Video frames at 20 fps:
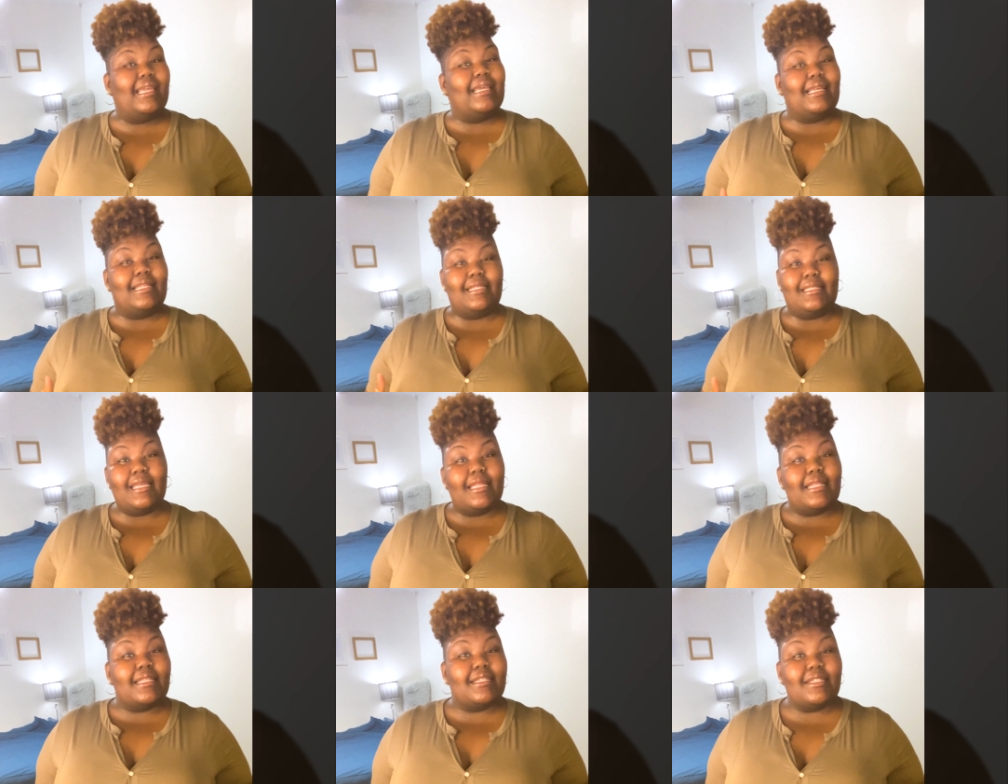
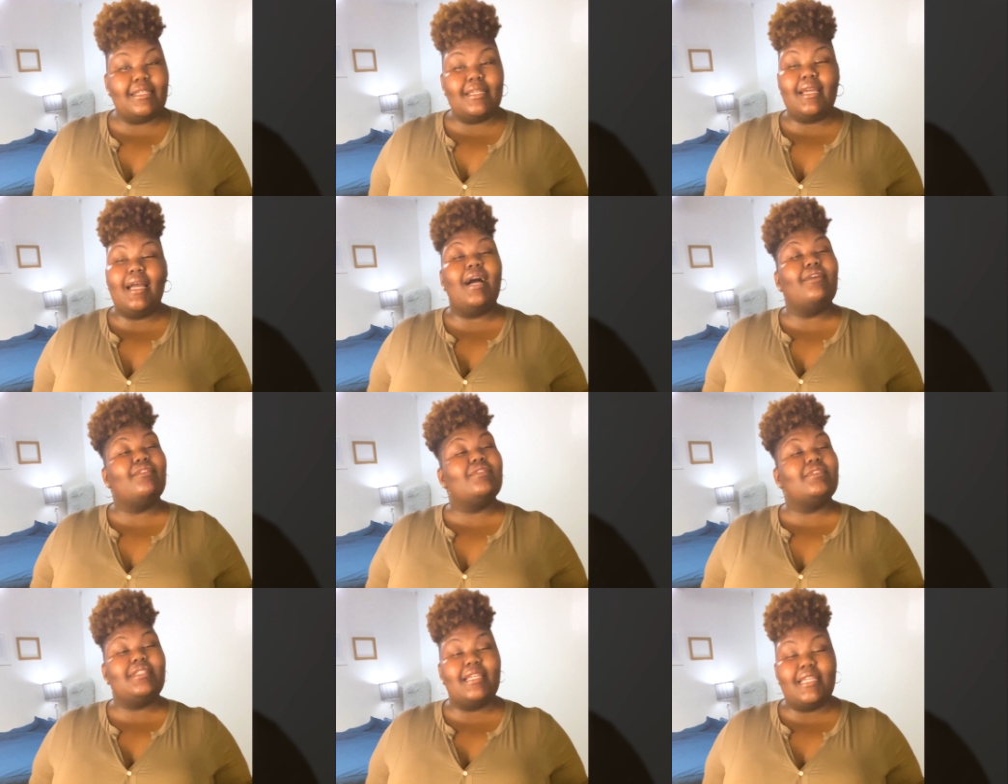intelligent
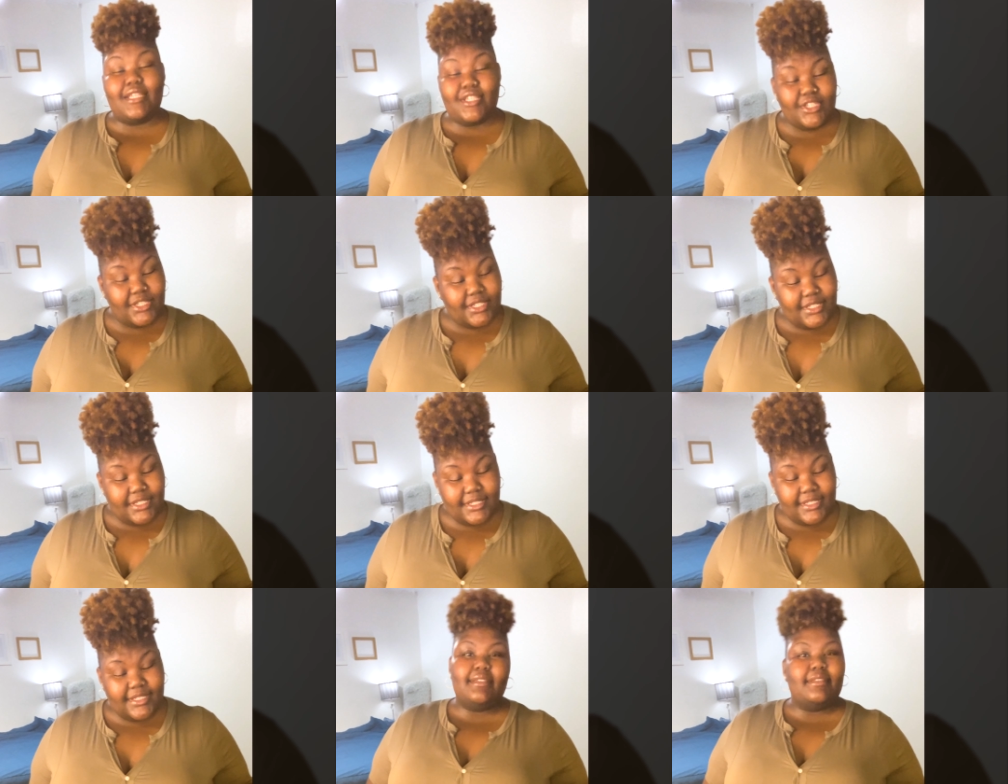
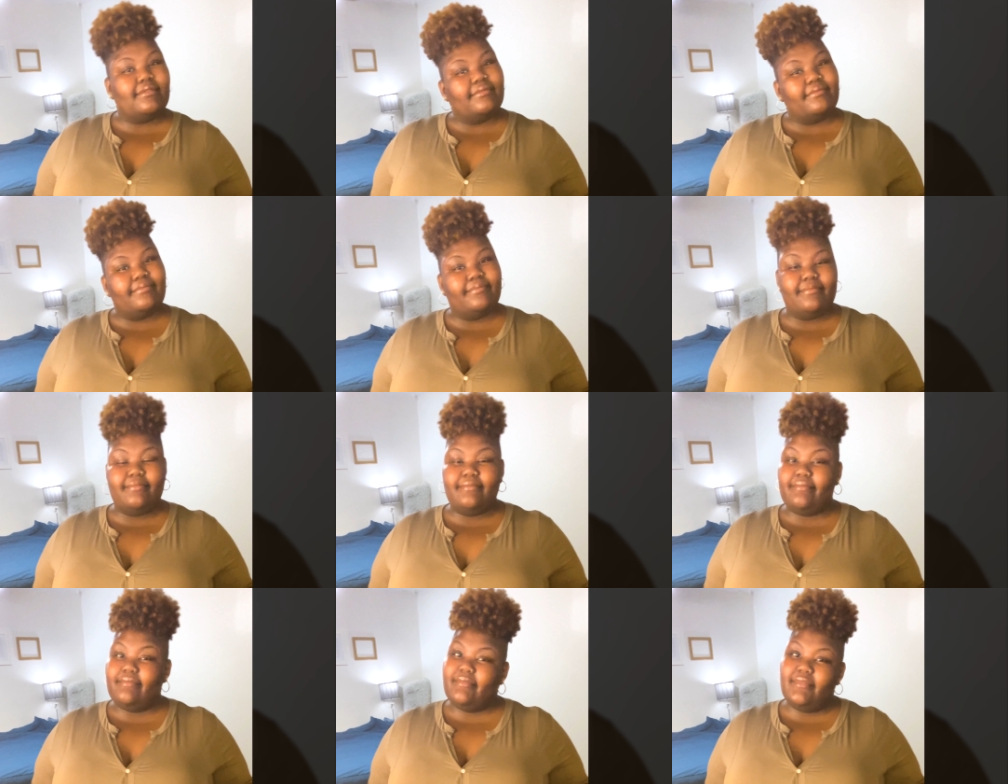conversations,
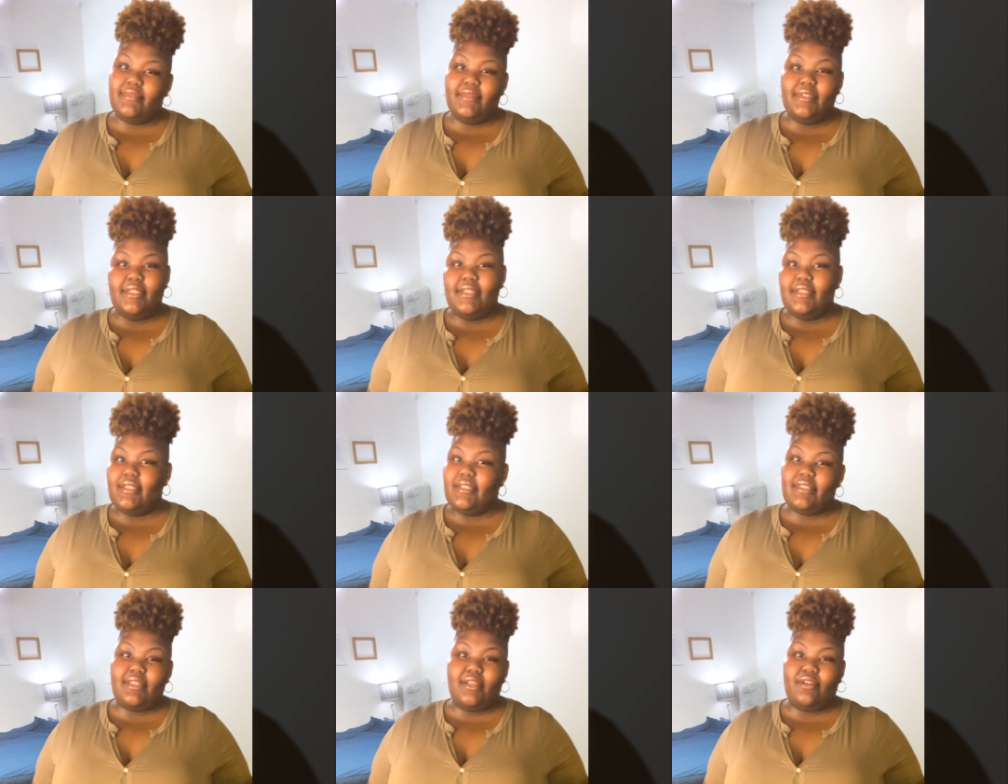
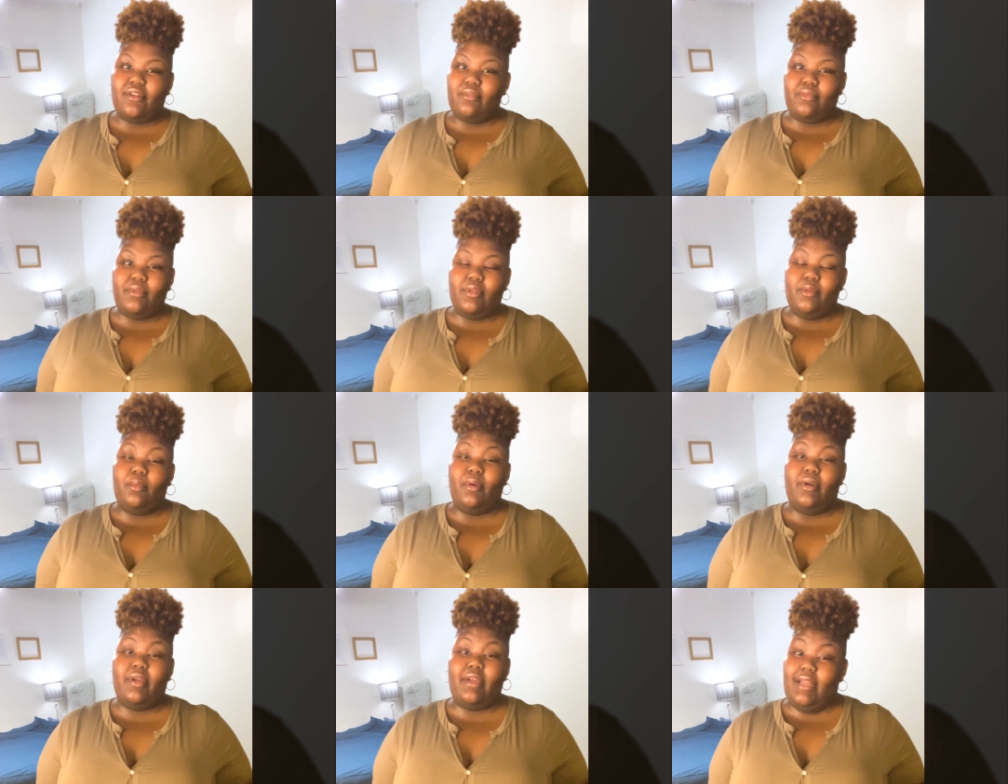it's not gonna really work.